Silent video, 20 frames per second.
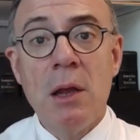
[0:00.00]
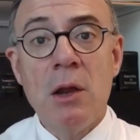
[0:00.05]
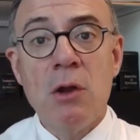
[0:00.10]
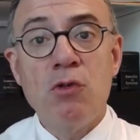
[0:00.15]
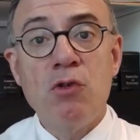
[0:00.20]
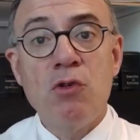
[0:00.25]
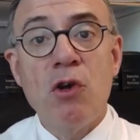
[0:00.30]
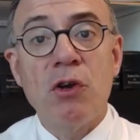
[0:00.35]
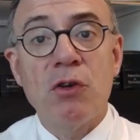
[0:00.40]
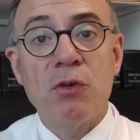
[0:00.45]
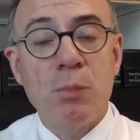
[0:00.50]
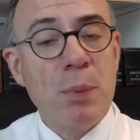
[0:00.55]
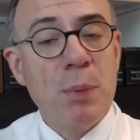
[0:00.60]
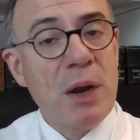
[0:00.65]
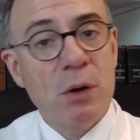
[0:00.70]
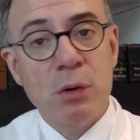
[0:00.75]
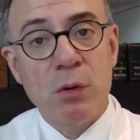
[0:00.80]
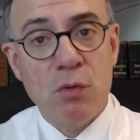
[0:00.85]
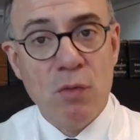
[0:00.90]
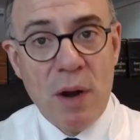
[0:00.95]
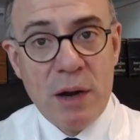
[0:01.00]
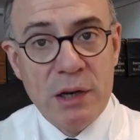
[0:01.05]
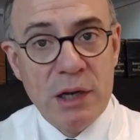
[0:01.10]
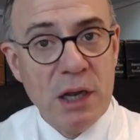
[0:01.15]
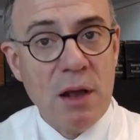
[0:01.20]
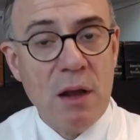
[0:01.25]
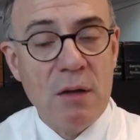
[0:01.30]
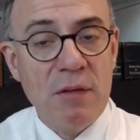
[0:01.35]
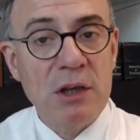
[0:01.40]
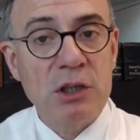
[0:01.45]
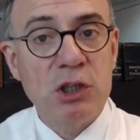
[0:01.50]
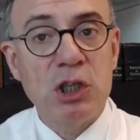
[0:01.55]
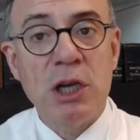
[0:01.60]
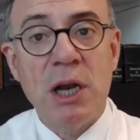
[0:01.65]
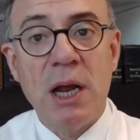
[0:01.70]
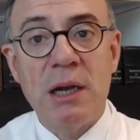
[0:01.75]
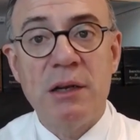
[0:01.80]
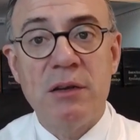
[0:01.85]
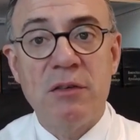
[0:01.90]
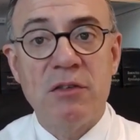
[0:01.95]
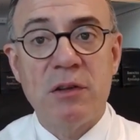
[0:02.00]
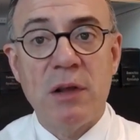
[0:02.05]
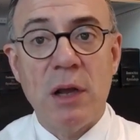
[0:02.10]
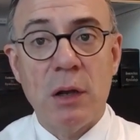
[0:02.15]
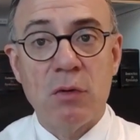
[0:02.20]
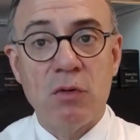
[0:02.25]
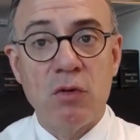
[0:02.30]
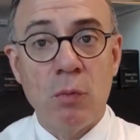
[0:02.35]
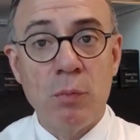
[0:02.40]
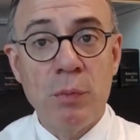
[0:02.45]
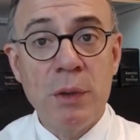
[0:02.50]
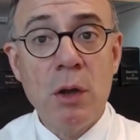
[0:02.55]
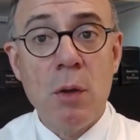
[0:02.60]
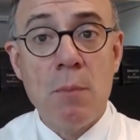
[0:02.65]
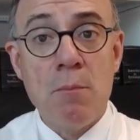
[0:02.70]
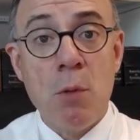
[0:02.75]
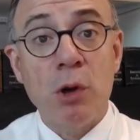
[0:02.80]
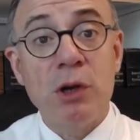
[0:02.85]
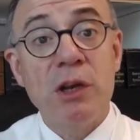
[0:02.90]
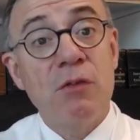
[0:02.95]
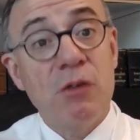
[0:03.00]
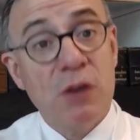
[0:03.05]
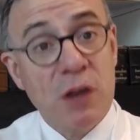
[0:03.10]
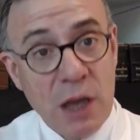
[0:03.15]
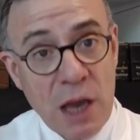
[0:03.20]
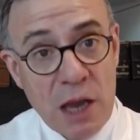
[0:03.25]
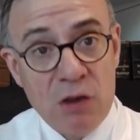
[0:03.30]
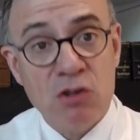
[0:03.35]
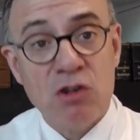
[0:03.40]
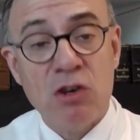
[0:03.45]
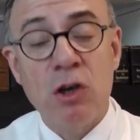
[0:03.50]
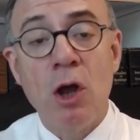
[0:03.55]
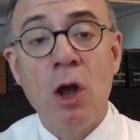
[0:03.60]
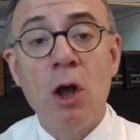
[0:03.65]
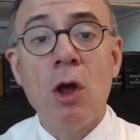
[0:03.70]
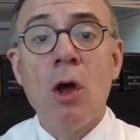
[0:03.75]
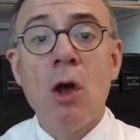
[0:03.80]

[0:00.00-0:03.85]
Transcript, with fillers: nerve sparing radical vaginal hysterectomy, a modification